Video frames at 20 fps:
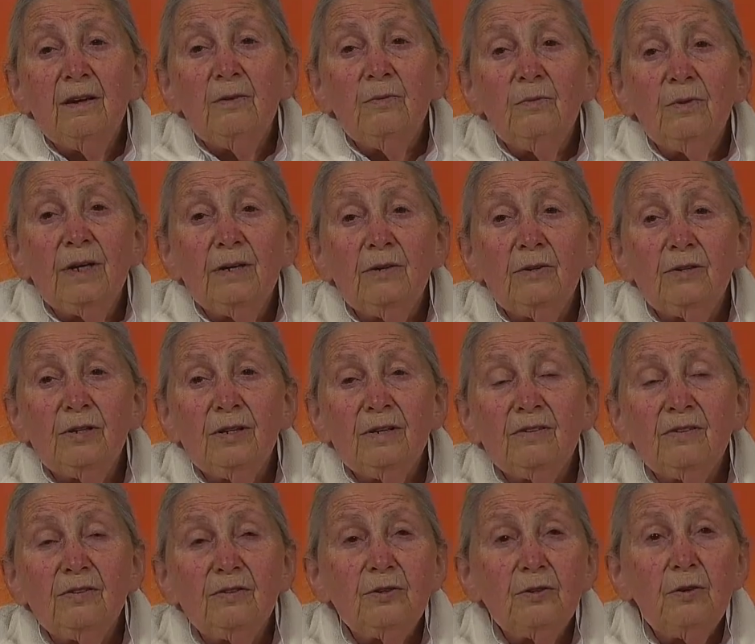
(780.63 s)
where you
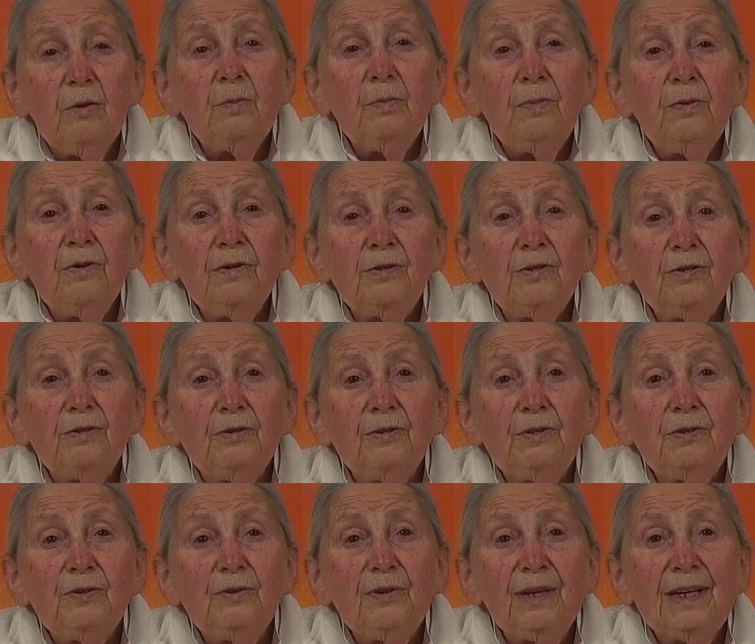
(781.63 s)
just stop what you're
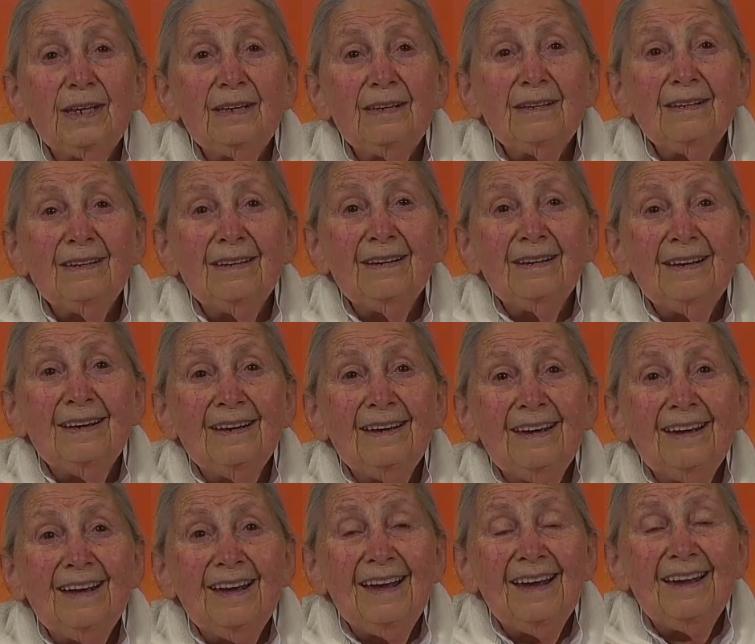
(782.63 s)
doing
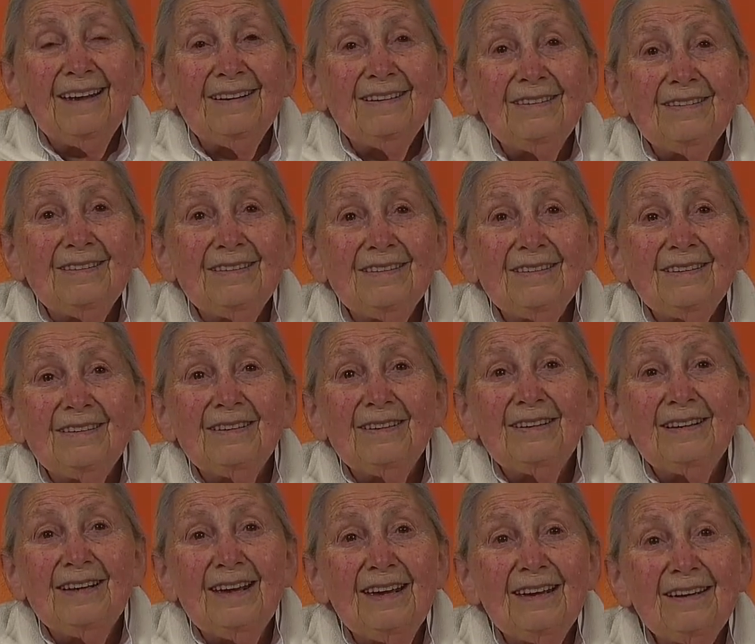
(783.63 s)
and
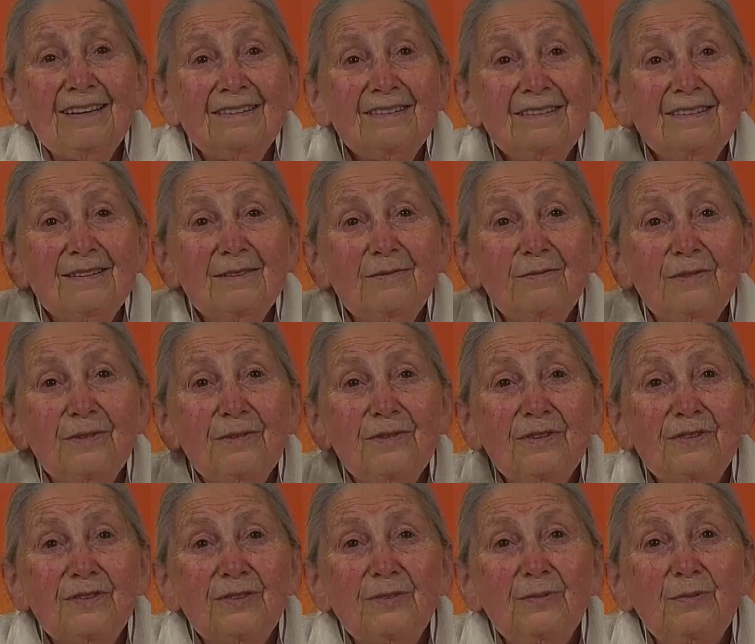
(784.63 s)
connect with the
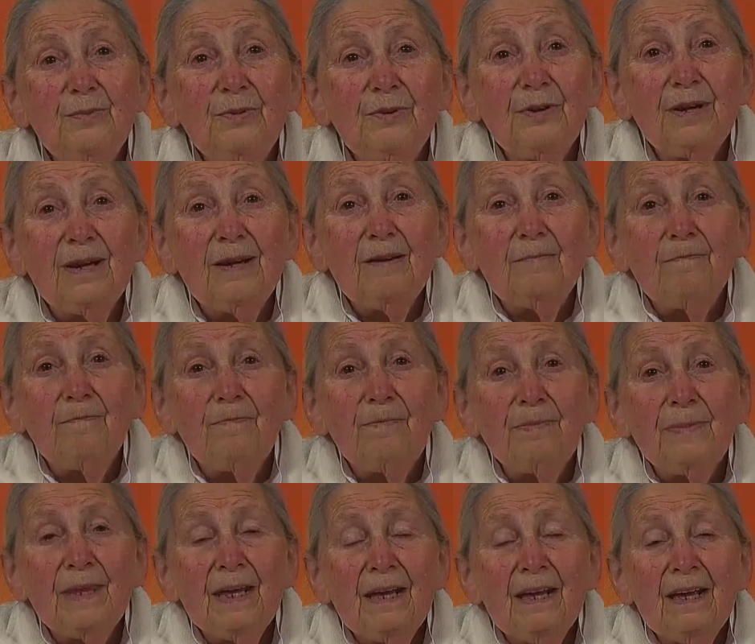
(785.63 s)
Supreme.
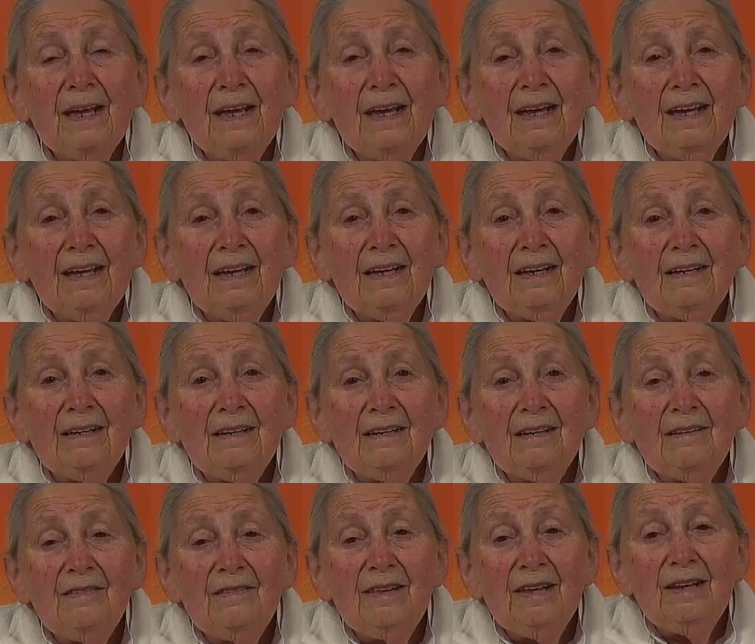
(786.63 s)

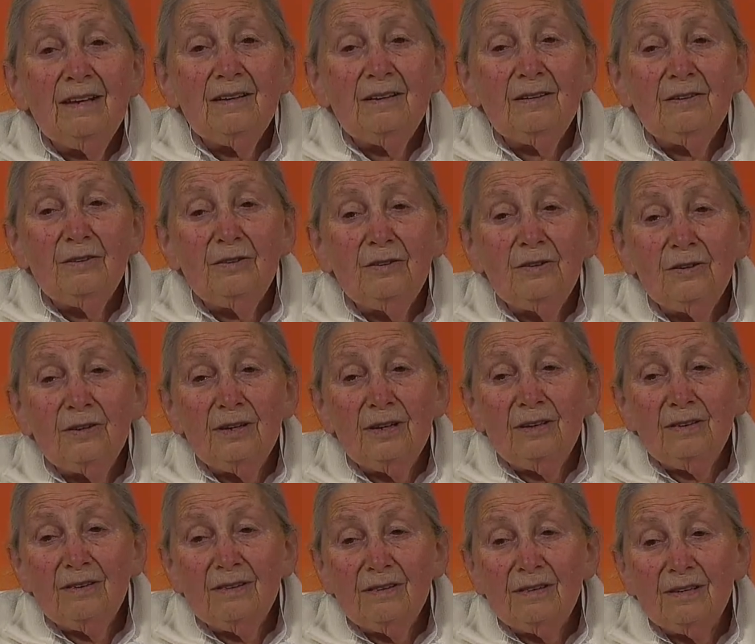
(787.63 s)
And then
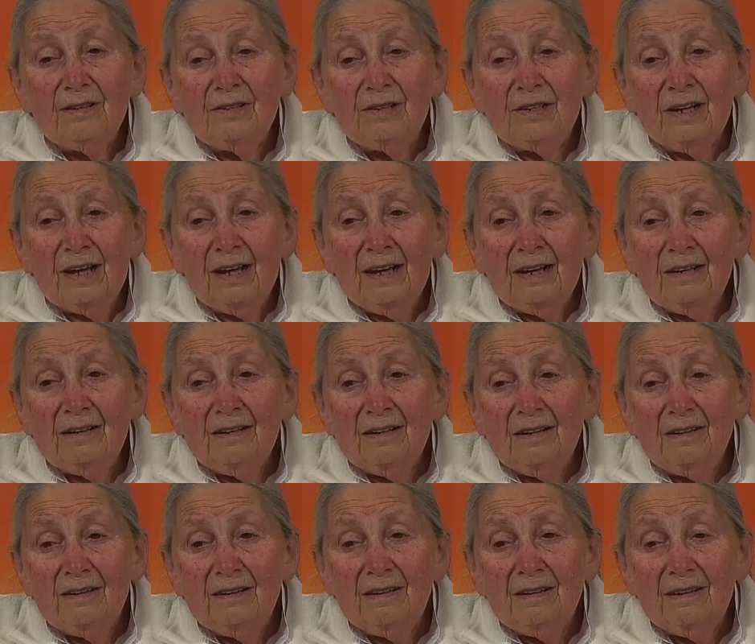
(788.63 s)
the
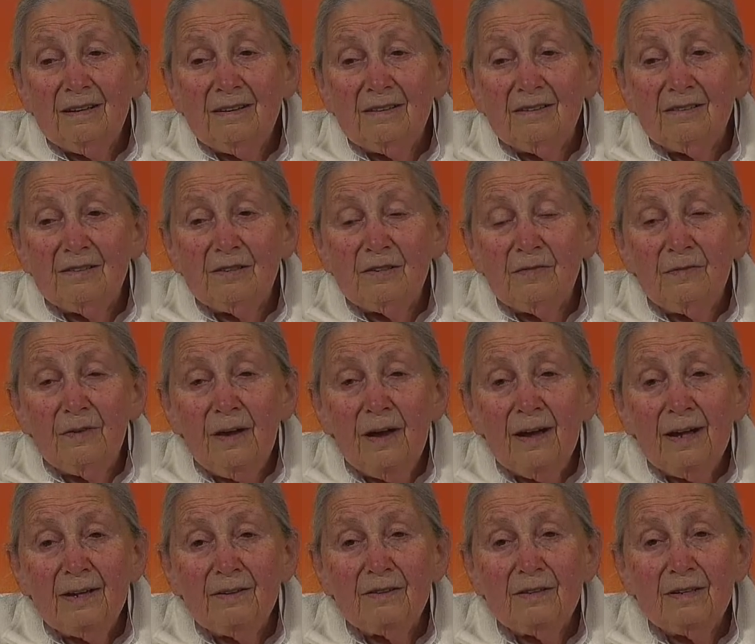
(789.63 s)
day is
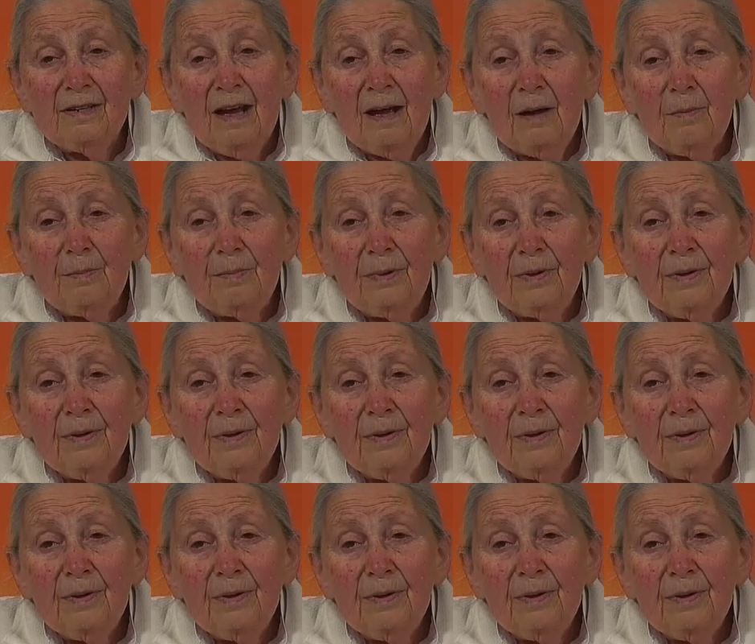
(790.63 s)
divided up,